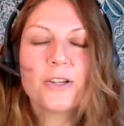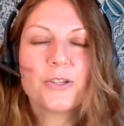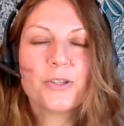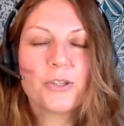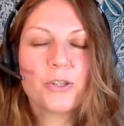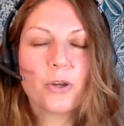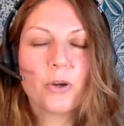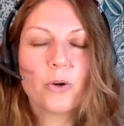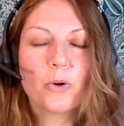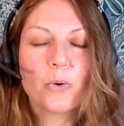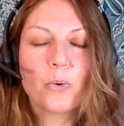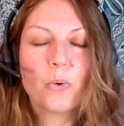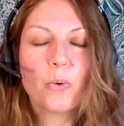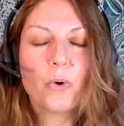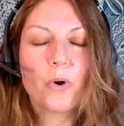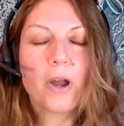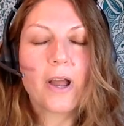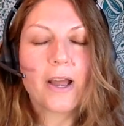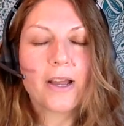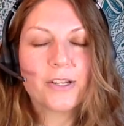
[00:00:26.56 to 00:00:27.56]
So,
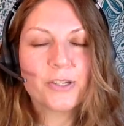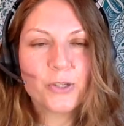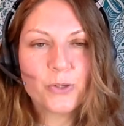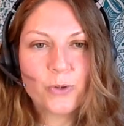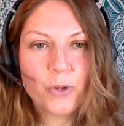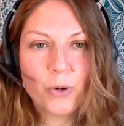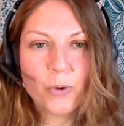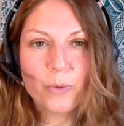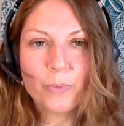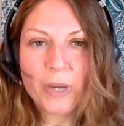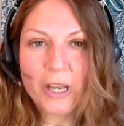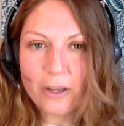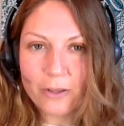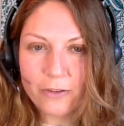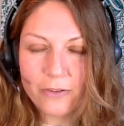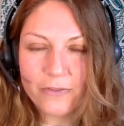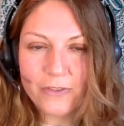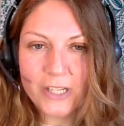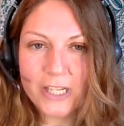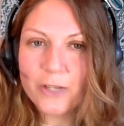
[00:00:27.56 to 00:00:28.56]
as you know in my
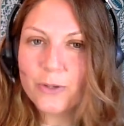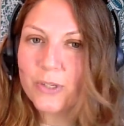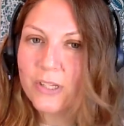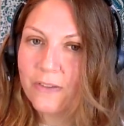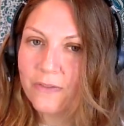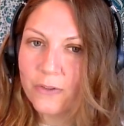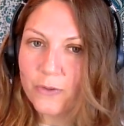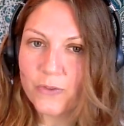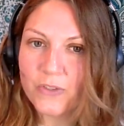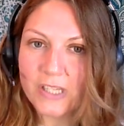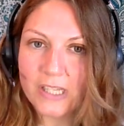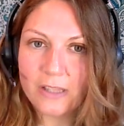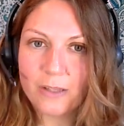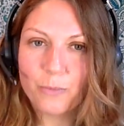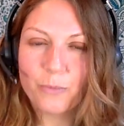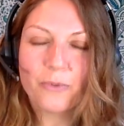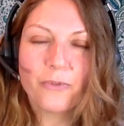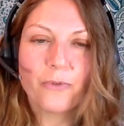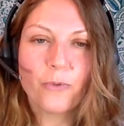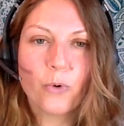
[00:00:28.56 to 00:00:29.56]
other videos, if you've seen
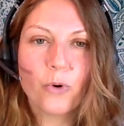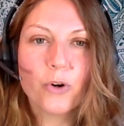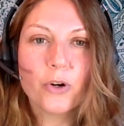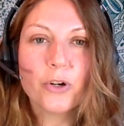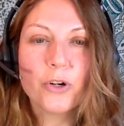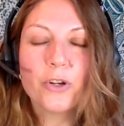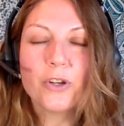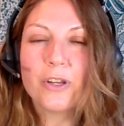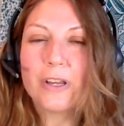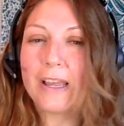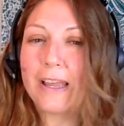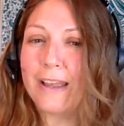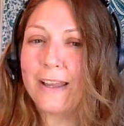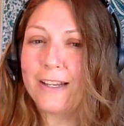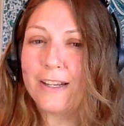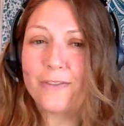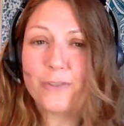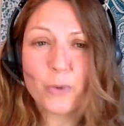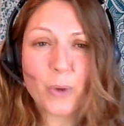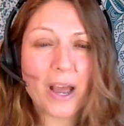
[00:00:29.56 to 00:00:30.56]
them before,
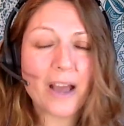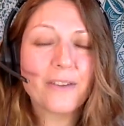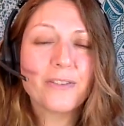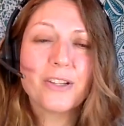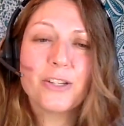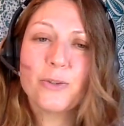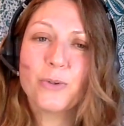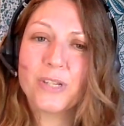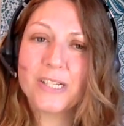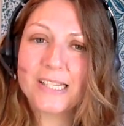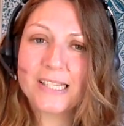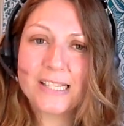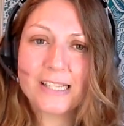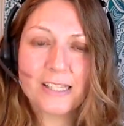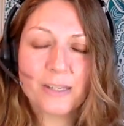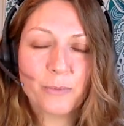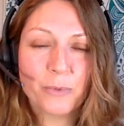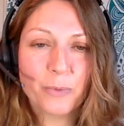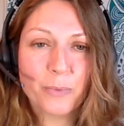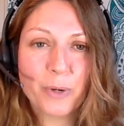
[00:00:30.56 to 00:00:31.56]
and if you haven't, you can see
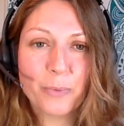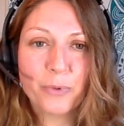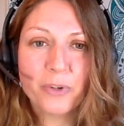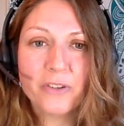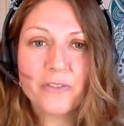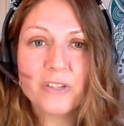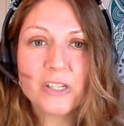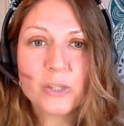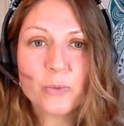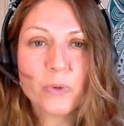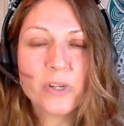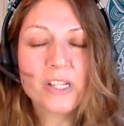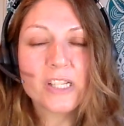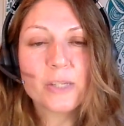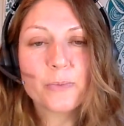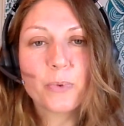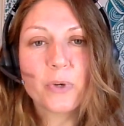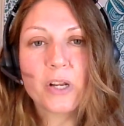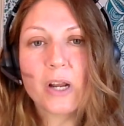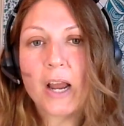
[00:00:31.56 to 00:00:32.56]
some of my previous
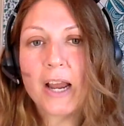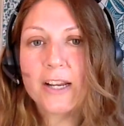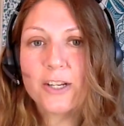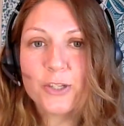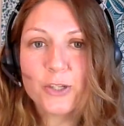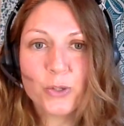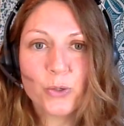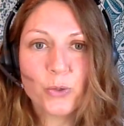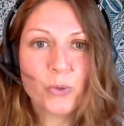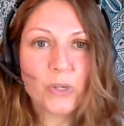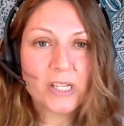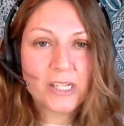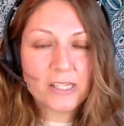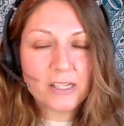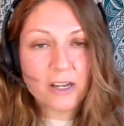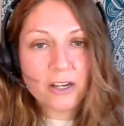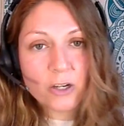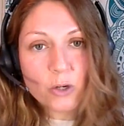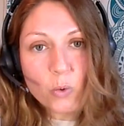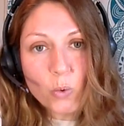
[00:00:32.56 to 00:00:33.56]
ones, but I do is
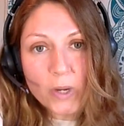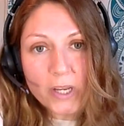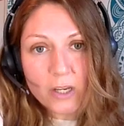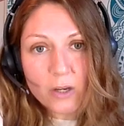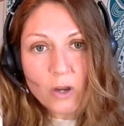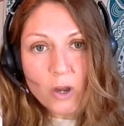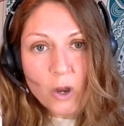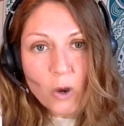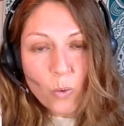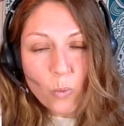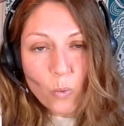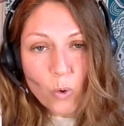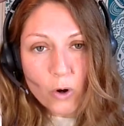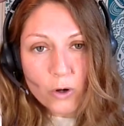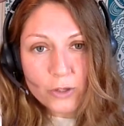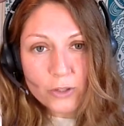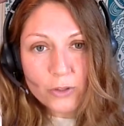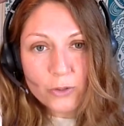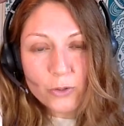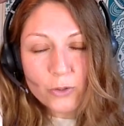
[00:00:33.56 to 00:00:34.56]
a quick
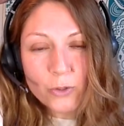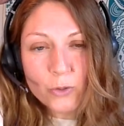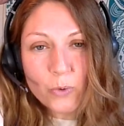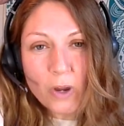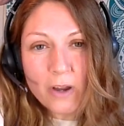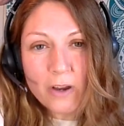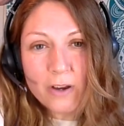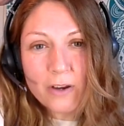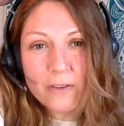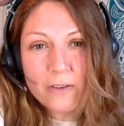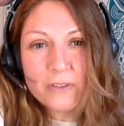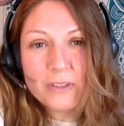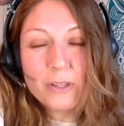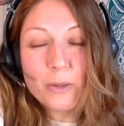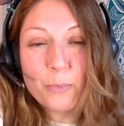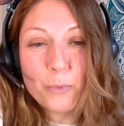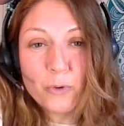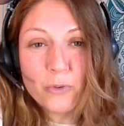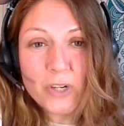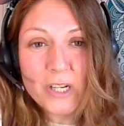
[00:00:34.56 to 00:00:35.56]
walkthrough of
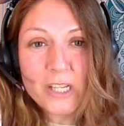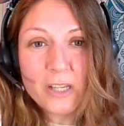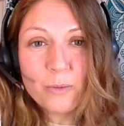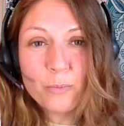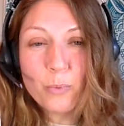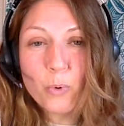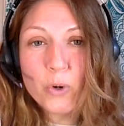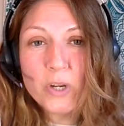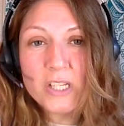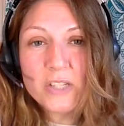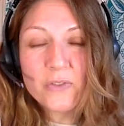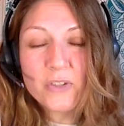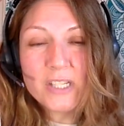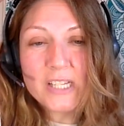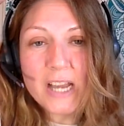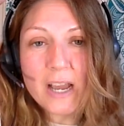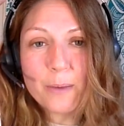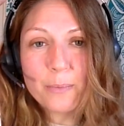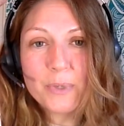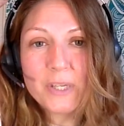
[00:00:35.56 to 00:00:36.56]
the meridian points for
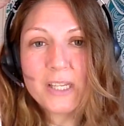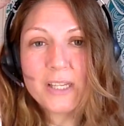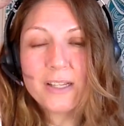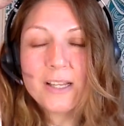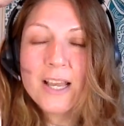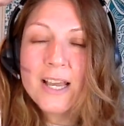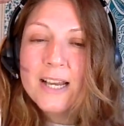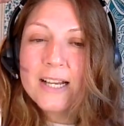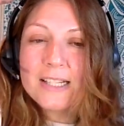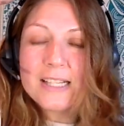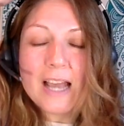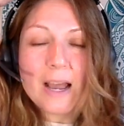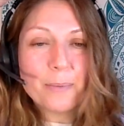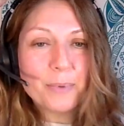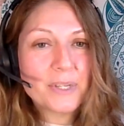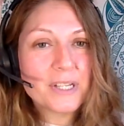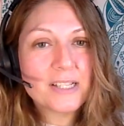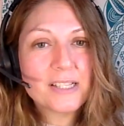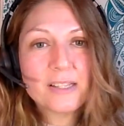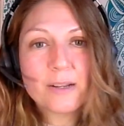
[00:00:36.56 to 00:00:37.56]
tapping.
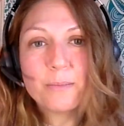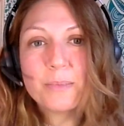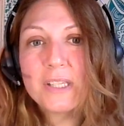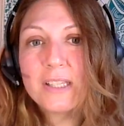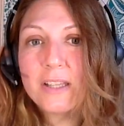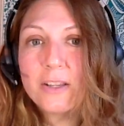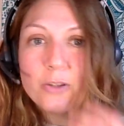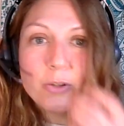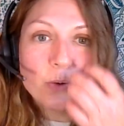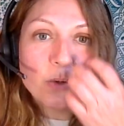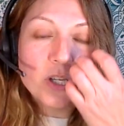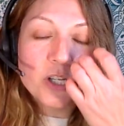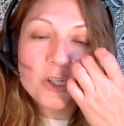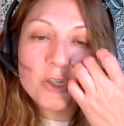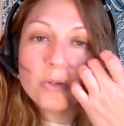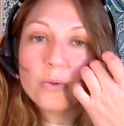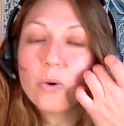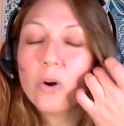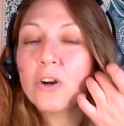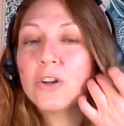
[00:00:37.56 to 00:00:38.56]
Tapping is something that you can
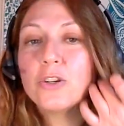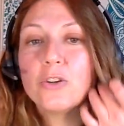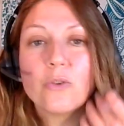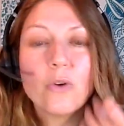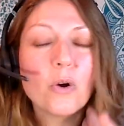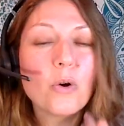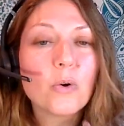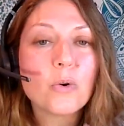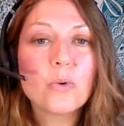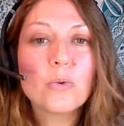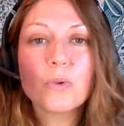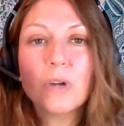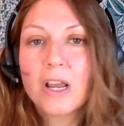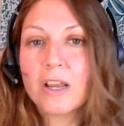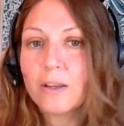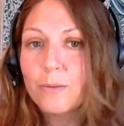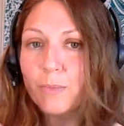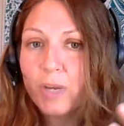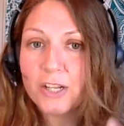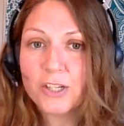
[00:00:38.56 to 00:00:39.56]
do on your own. I
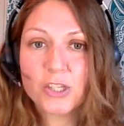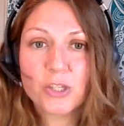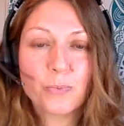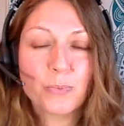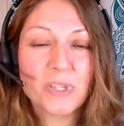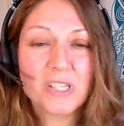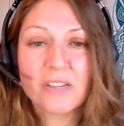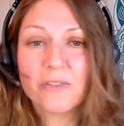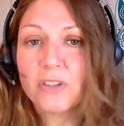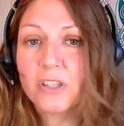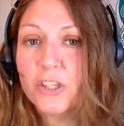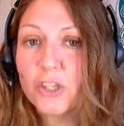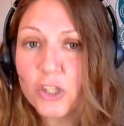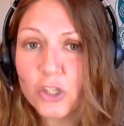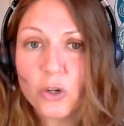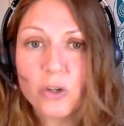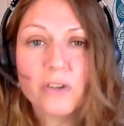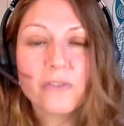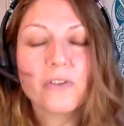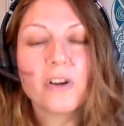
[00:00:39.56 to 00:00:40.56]
am not specifically
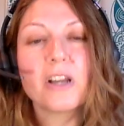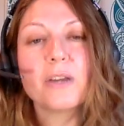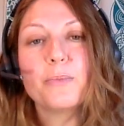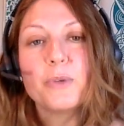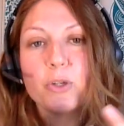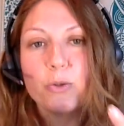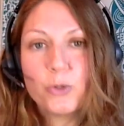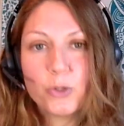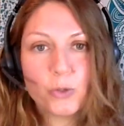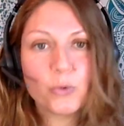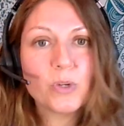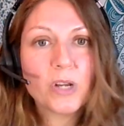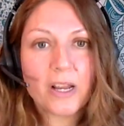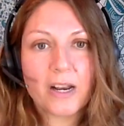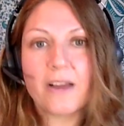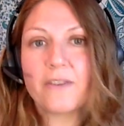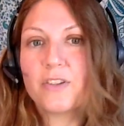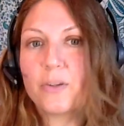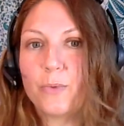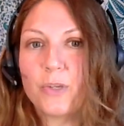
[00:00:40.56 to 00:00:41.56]
certified, but you do not
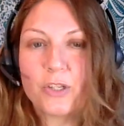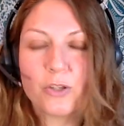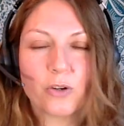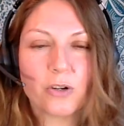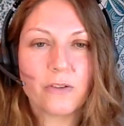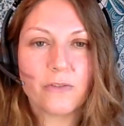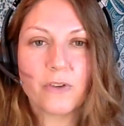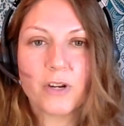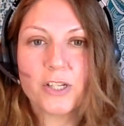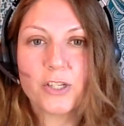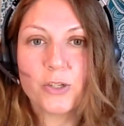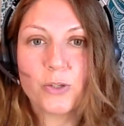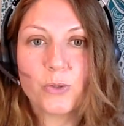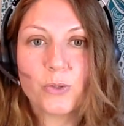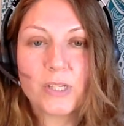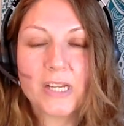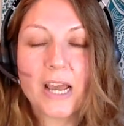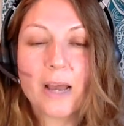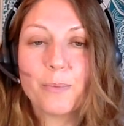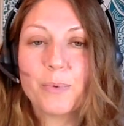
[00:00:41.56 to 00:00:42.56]
have to be certified to do
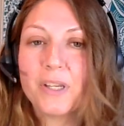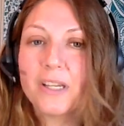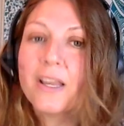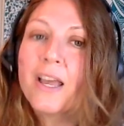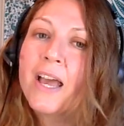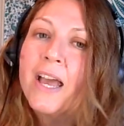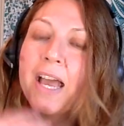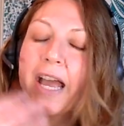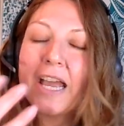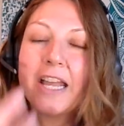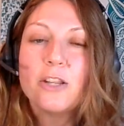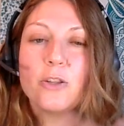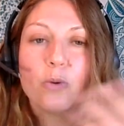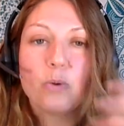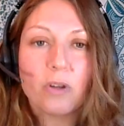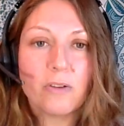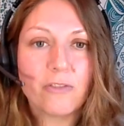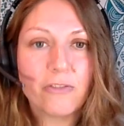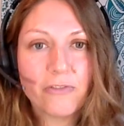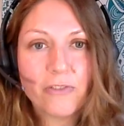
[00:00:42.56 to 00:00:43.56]
tapping, and you
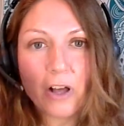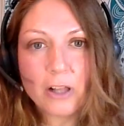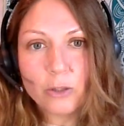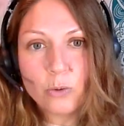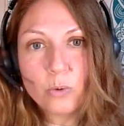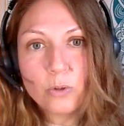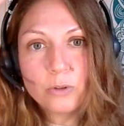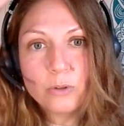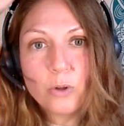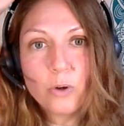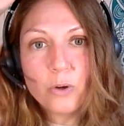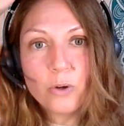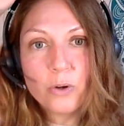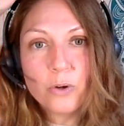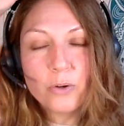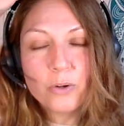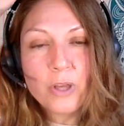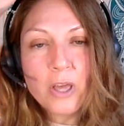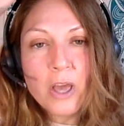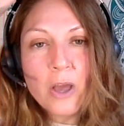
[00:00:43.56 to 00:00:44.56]
can follow
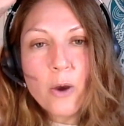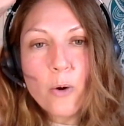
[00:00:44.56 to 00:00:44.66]
along.